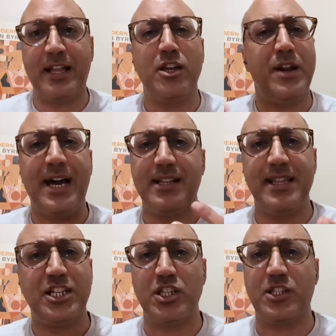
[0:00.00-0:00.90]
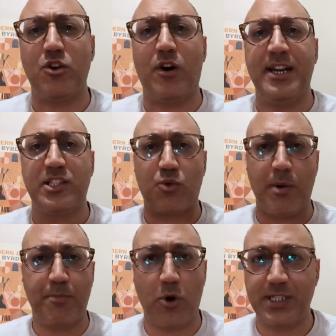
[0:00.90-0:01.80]
And the United Nations, in its
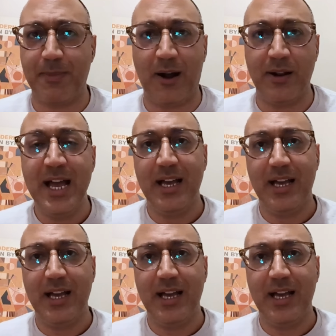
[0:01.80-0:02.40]
reports about